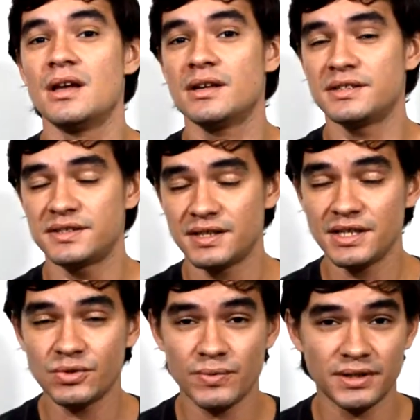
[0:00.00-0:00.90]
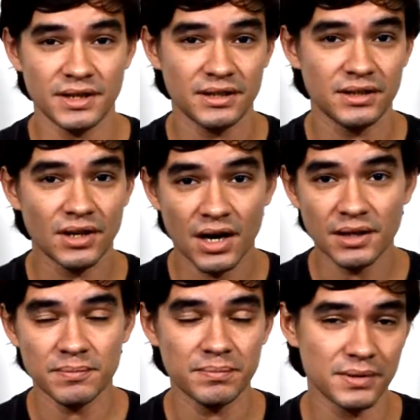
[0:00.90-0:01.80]
Since we did
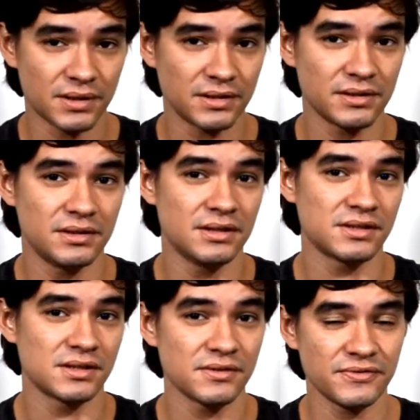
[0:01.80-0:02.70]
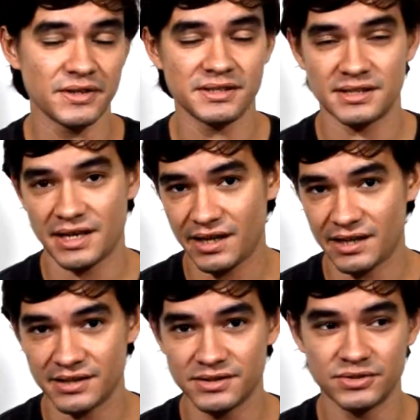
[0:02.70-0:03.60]
not put the suffix
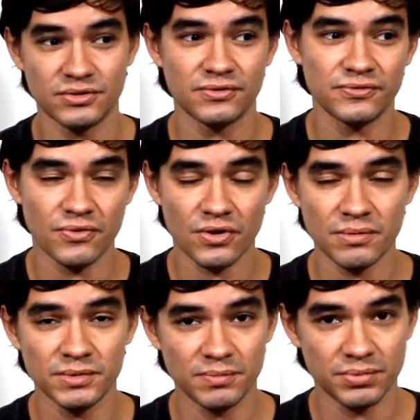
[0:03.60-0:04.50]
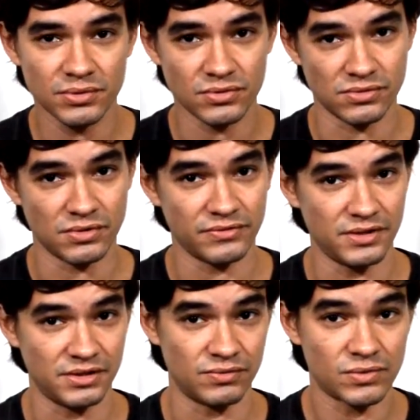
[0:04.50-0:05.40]
s to form the plural of
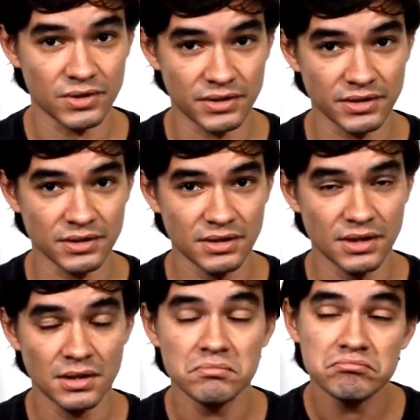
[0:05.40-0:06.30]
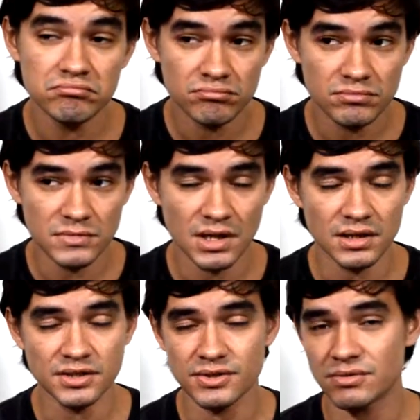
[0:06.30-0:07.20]
this word, then
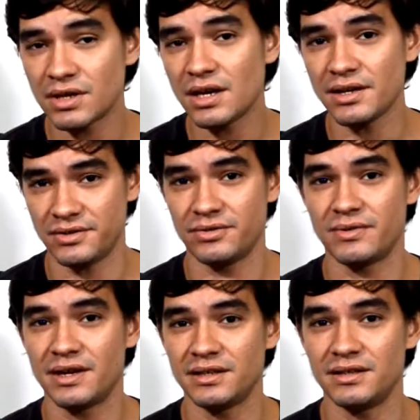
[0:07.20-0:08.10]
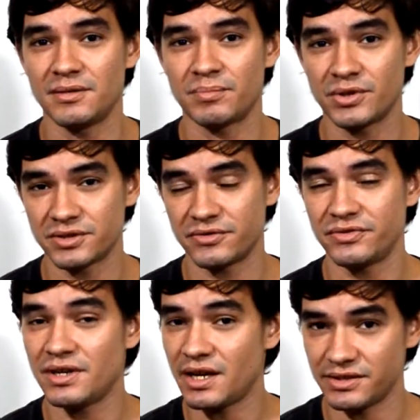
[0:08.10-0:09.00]
it's okay to add the
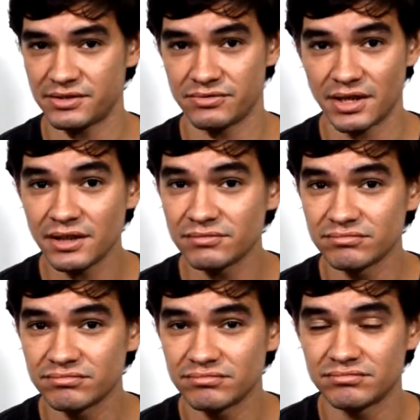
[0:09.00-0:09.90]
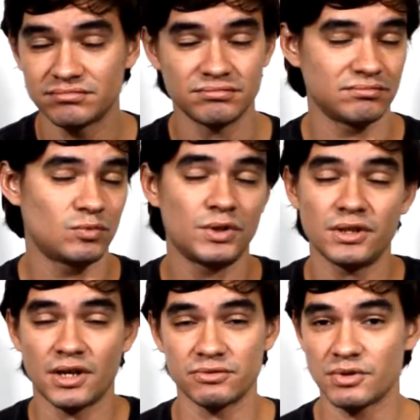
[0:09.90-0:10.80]
apostrophe s, right? We're
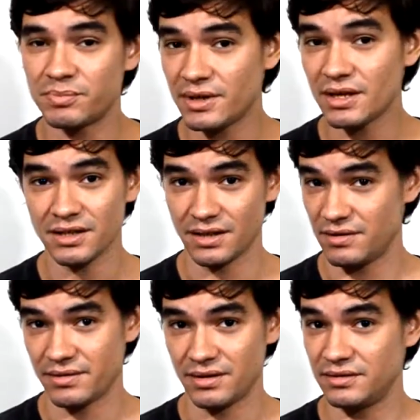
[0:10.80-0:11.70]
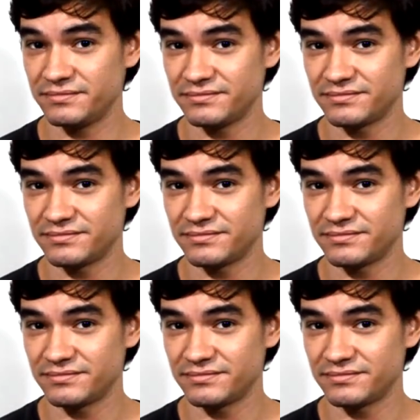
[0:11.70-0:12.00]
not repeating anything.